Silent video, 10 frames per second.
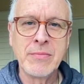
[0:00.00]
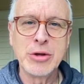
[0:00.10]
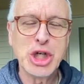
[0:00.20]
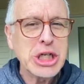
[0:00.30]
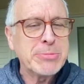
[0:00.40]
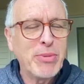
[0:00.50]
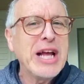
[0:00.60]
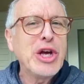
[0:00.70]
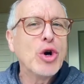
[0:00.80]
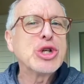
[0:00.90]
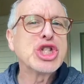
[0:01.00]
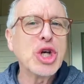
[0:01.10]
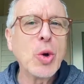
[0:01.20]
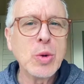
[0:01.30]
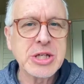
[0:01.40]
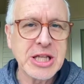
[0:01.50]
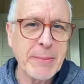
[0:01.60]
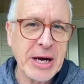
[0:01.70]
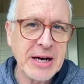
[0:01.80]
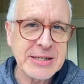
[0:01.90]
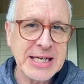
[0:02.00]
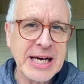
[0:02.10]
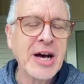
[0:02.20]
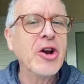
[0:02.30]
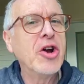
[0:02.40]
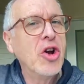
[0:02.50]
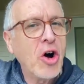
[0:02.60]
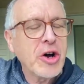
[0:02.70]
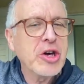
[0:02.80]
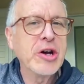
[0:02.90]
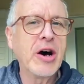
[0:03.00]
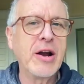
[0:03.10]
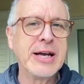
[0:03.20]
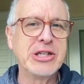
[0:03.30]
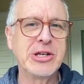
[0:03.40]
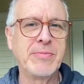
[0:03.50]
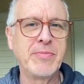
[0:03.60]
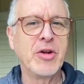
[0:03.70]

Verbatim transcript: Just bring your soul to the party, not your knowledge,